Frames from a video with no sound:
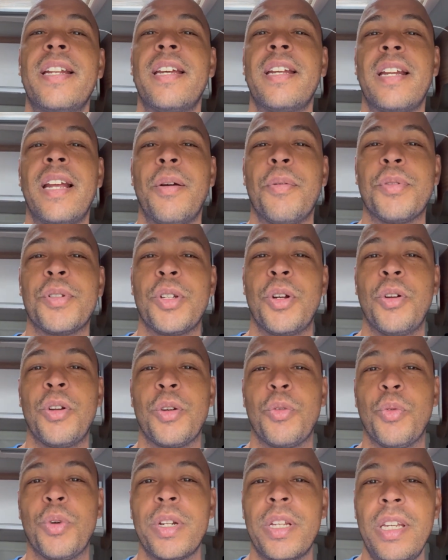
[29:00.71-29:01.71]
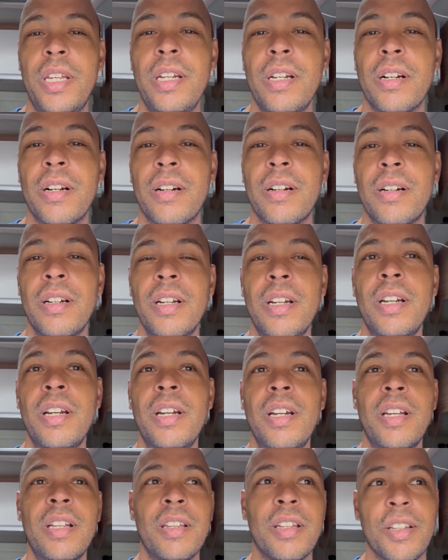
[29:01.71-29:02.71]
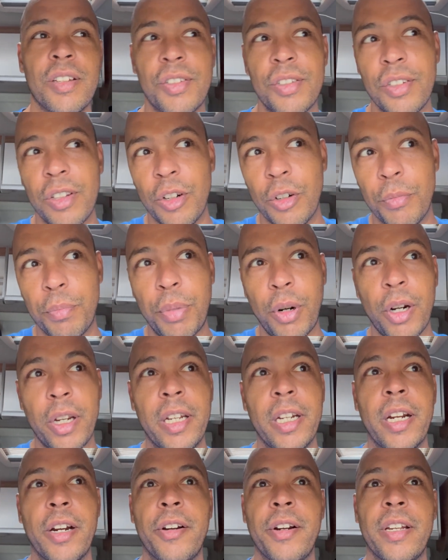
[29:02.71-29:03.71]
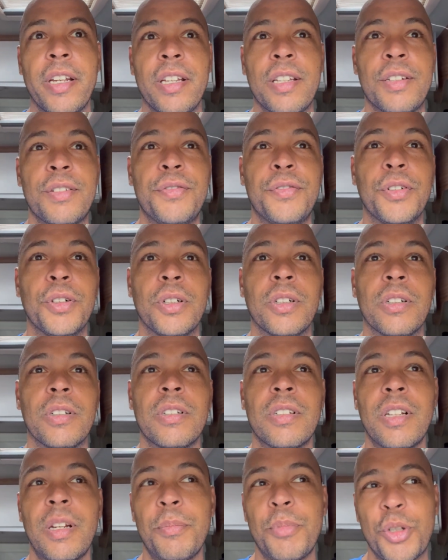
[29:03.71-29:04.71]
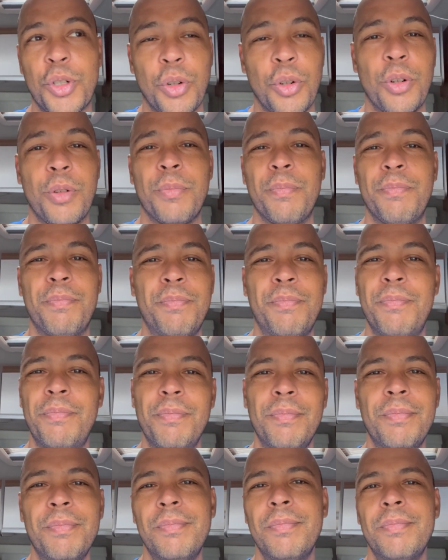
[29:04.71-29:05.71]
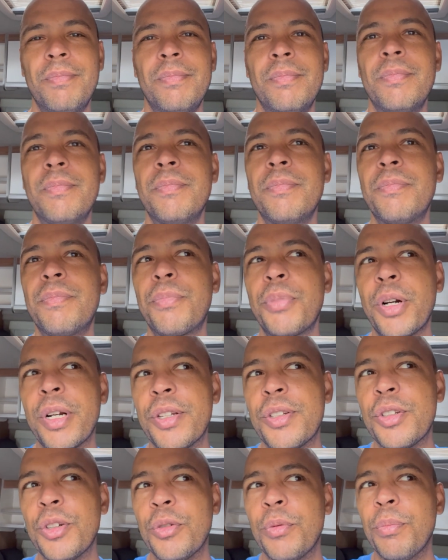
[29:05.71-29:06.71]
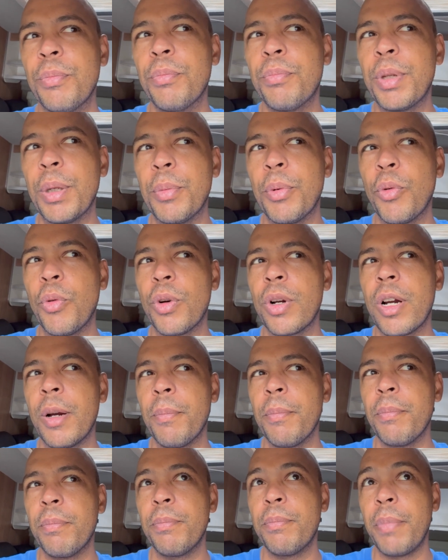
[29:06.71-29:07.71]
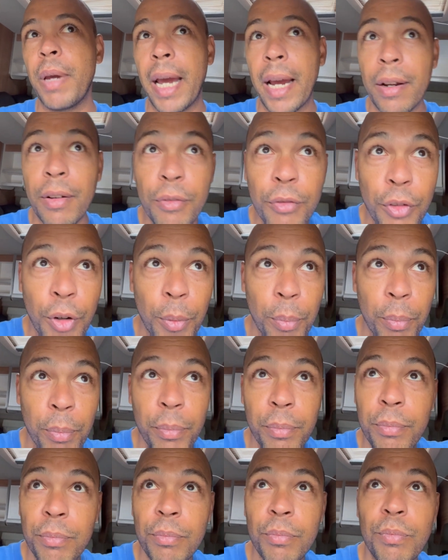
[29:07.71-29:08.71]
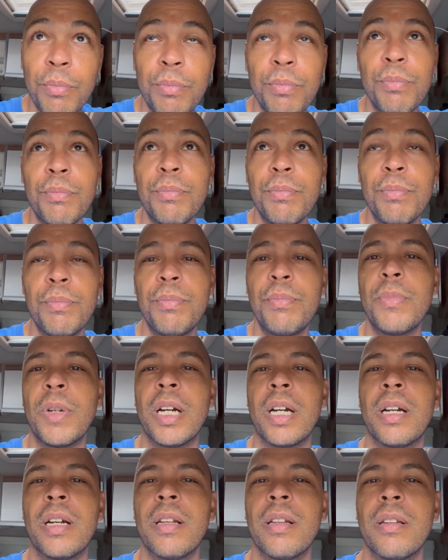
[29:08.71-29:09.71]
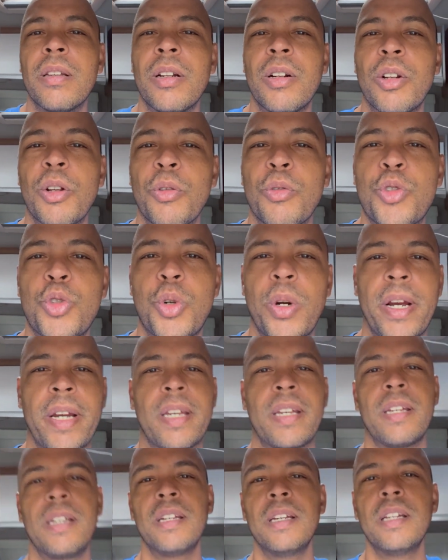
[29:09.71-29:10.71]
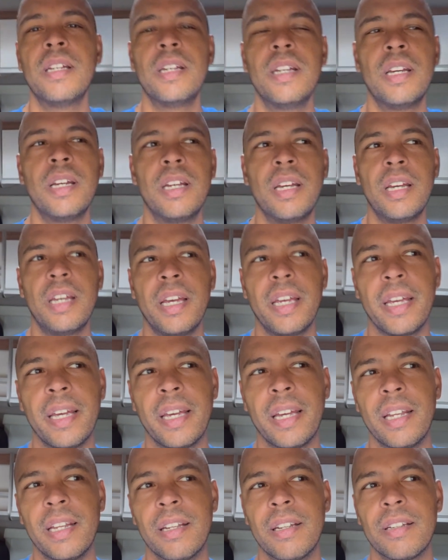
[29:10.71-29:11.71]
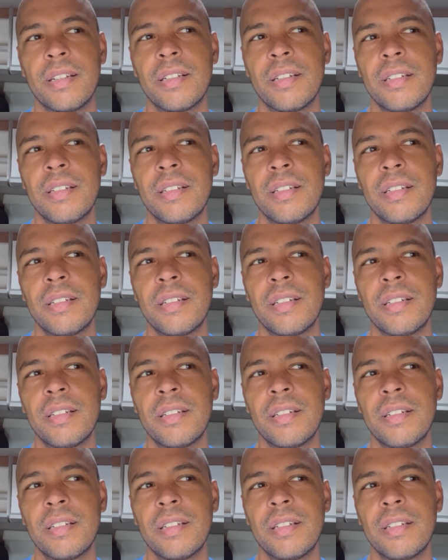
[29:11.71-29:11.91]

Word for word: and I was the only one here, this little parking area is full. I'm sure pretty soon people will come back from uh, their little trek and